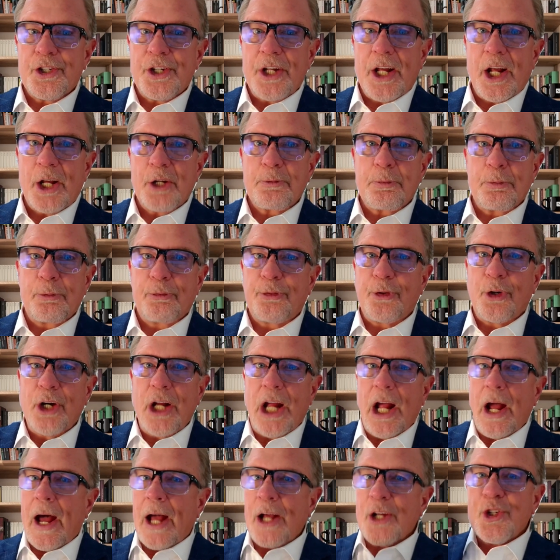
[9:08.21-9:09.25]
things before
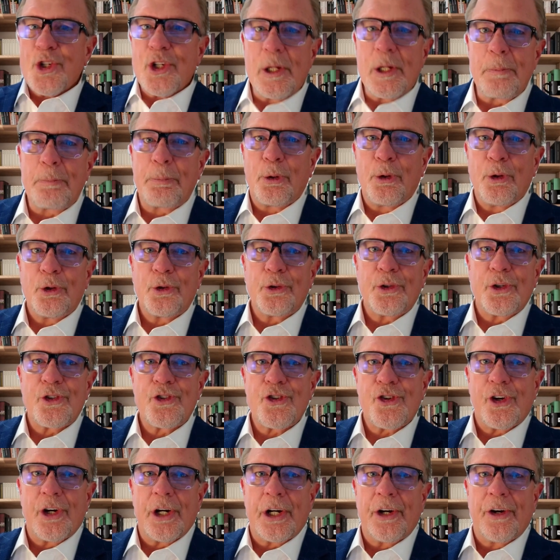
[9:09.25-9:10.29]
you actually pull the
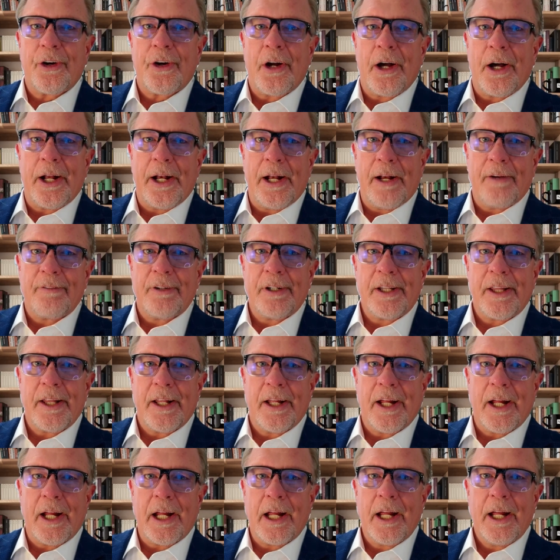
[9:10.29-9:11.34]
trigger on
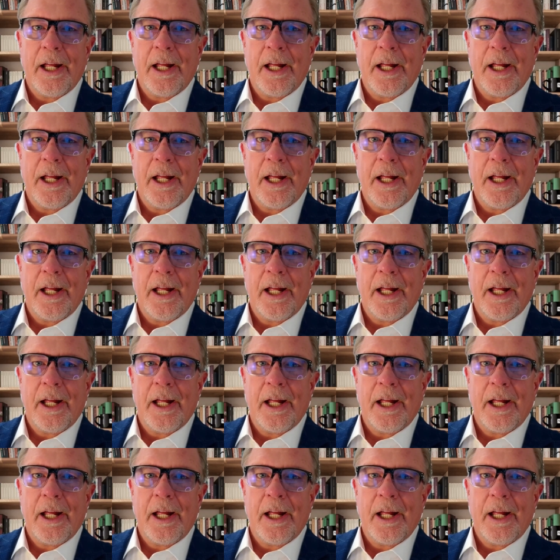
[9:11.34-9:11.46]
everything.